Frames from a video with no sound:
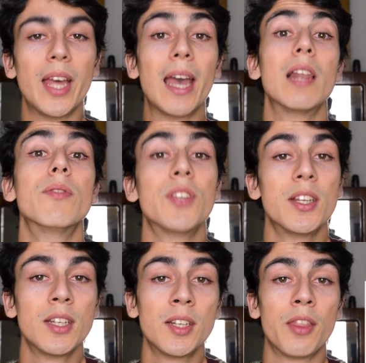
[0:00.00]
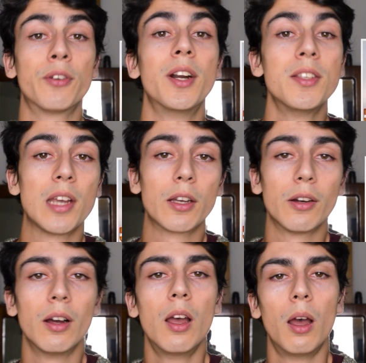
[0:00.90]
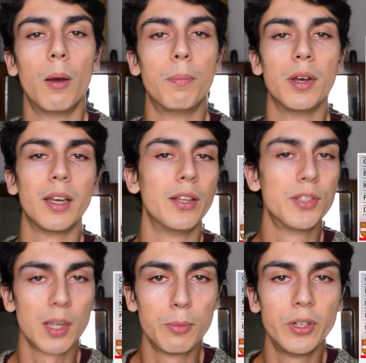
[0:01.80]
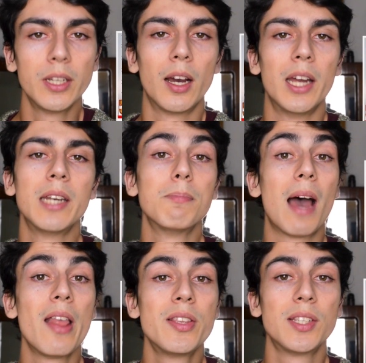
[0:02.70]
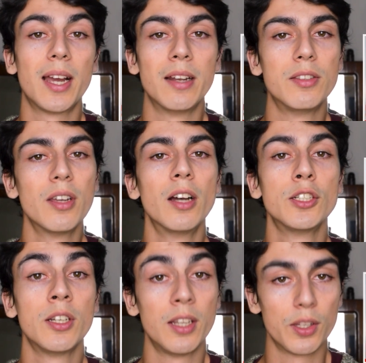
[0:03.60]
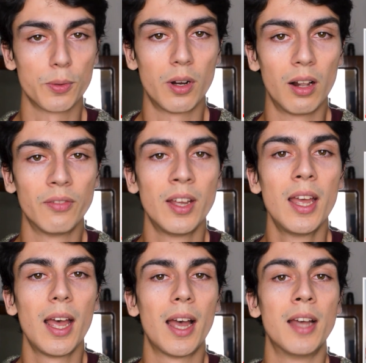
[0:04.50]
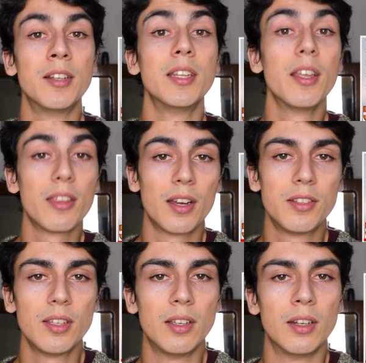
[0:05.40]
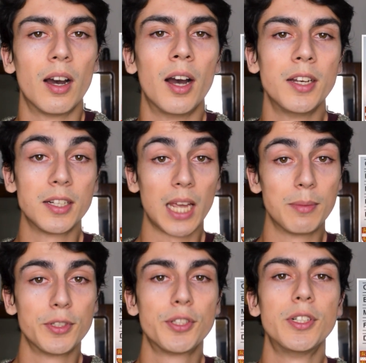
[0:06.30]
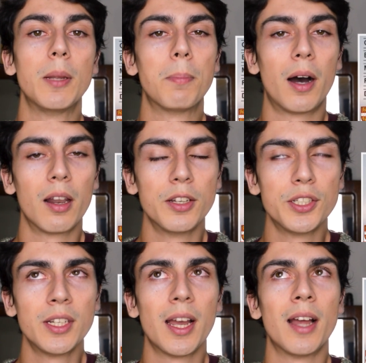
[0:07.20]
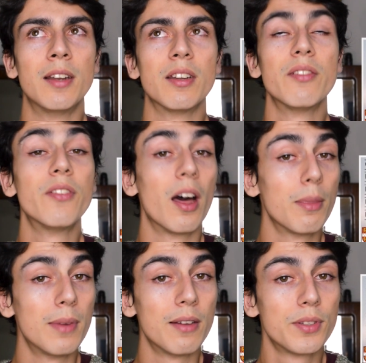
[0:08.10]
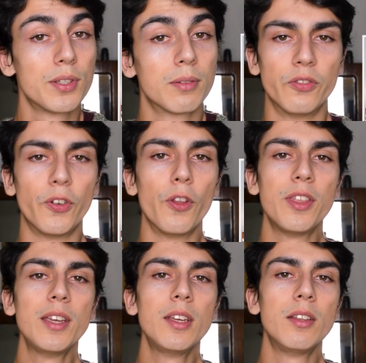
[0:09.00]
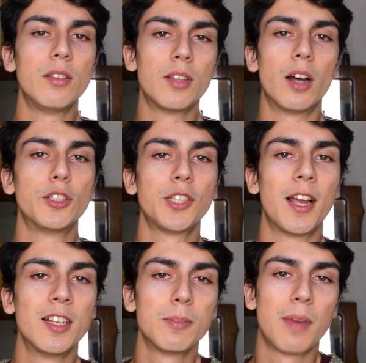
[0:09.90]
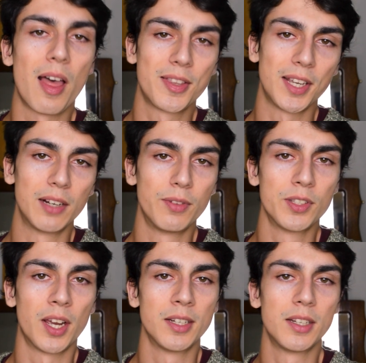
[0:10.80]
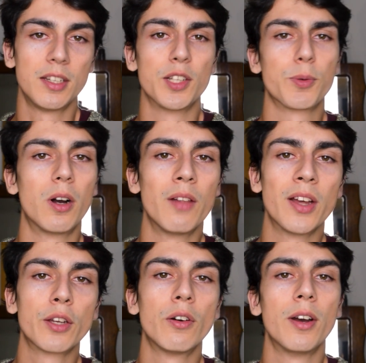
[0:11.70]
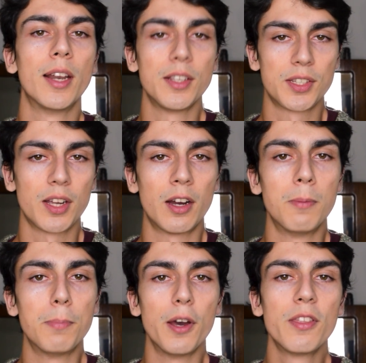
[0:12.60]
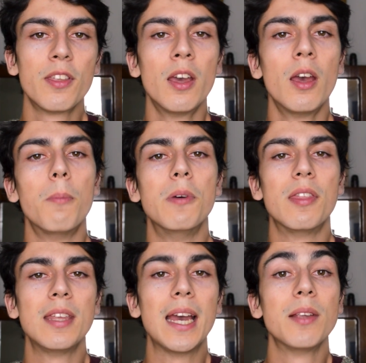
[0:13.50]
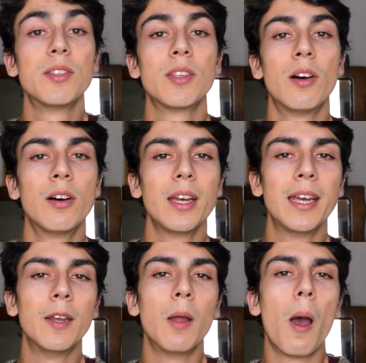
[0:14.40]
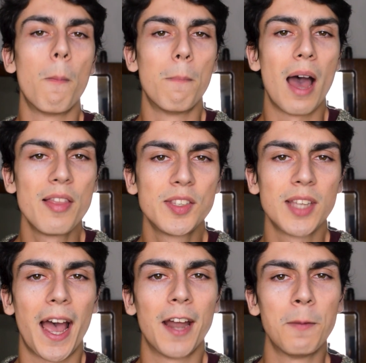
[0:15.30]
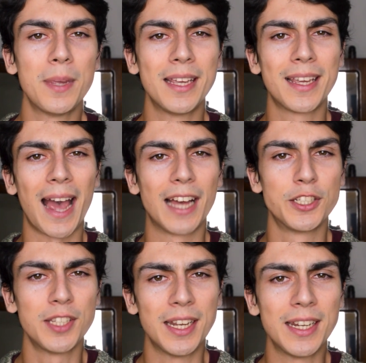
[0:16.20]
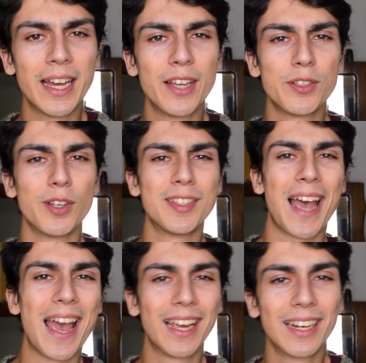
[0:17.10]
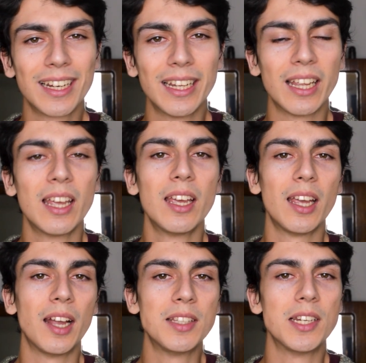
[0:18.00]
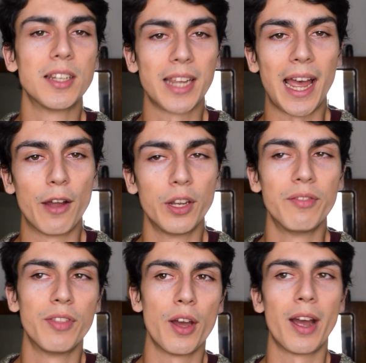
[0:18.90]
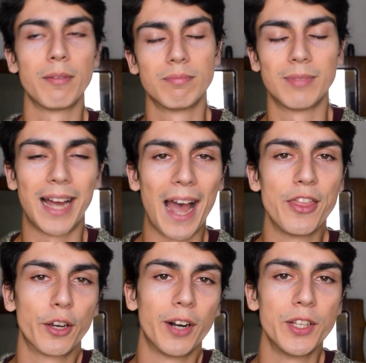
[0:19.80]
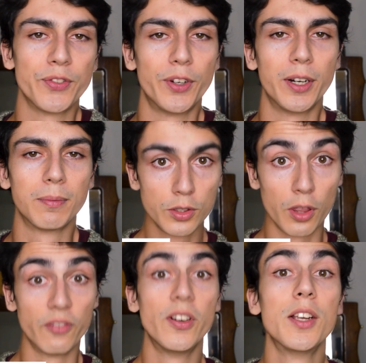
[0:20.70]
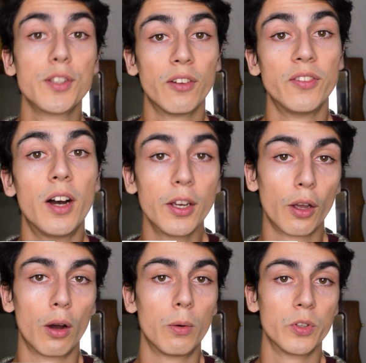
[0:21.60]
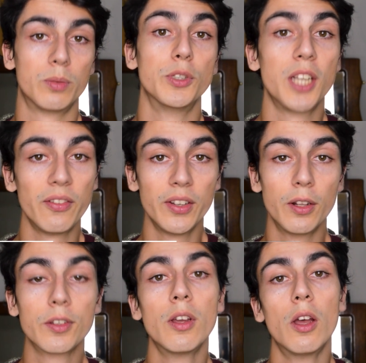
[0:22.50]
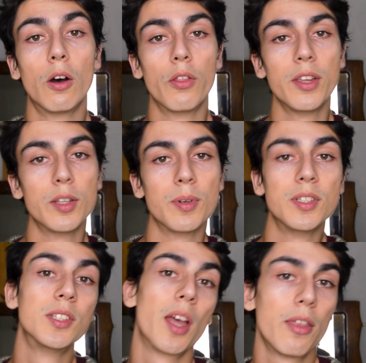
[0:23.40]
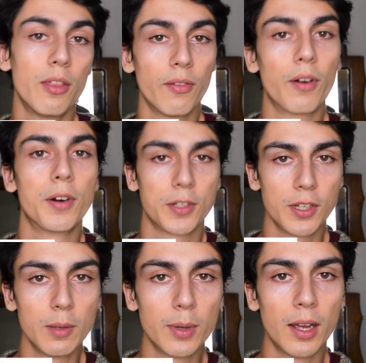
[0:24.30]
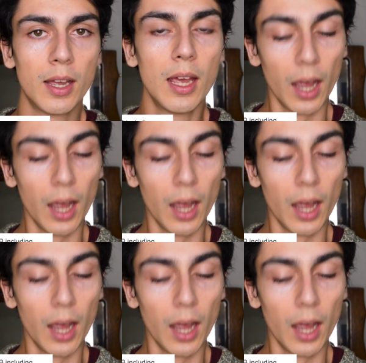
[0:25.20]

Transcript: the A-levels I did and the grades I got, but in summary, I did maths and Dutch in year 12, and in year 13, I did chemistry, biology, and further maths. For the Dutch and maths A-levels I did in year 12, I got an A-star in both, but the A-star in maths hadn't been cashed in yet, so technically it didn't count even though I had the grades for it. So the first offer I got was from Sheffield on the 27th of October,